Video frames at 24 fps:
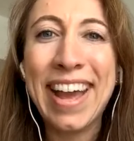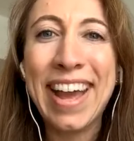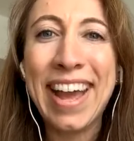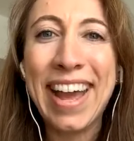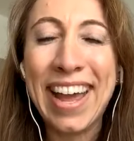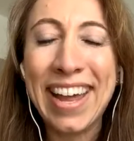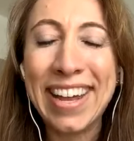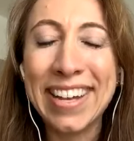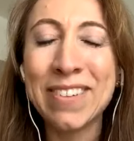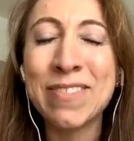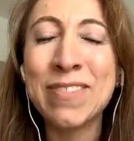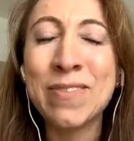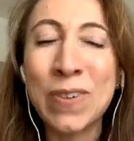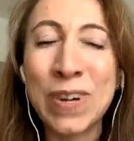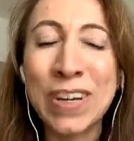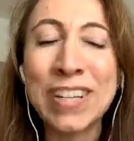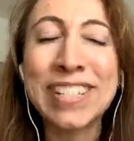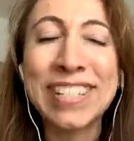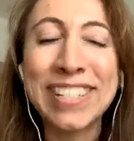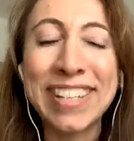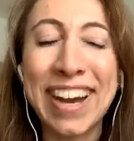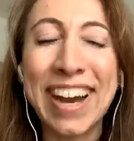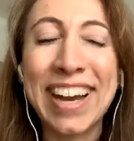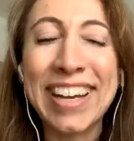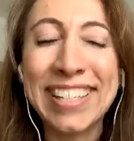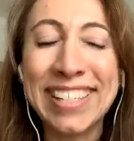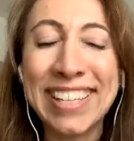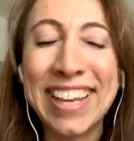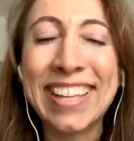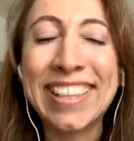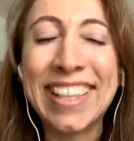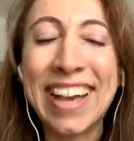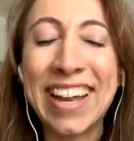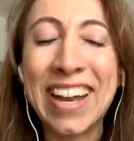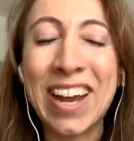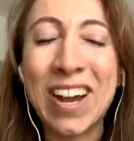And once I
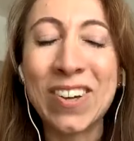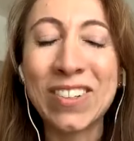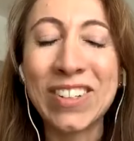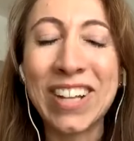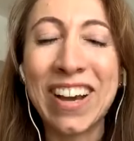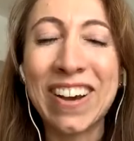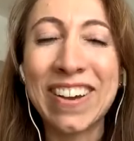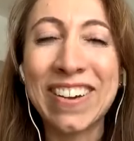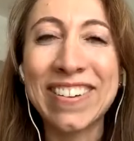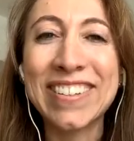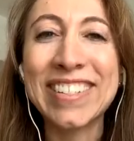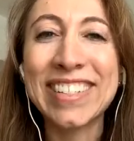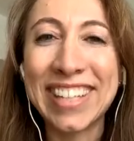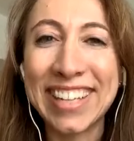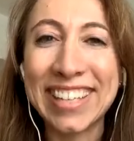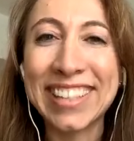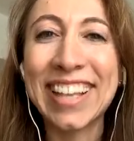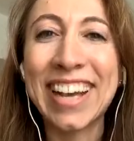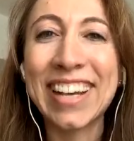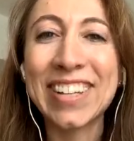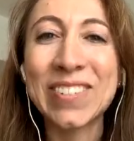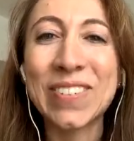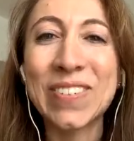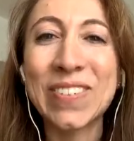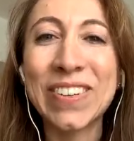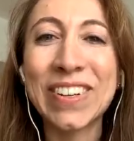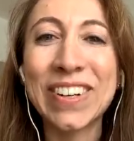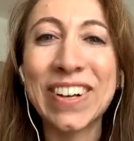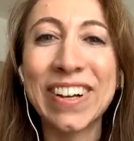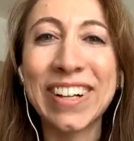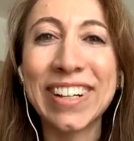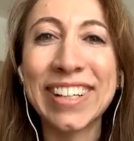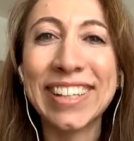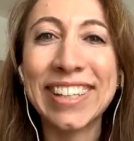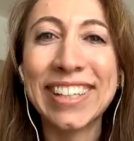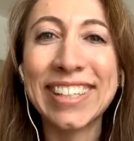said that out loud, I was like, that's what we're
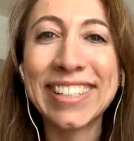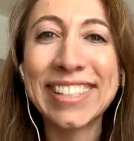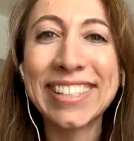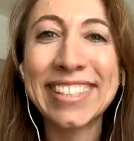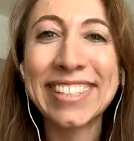calling this.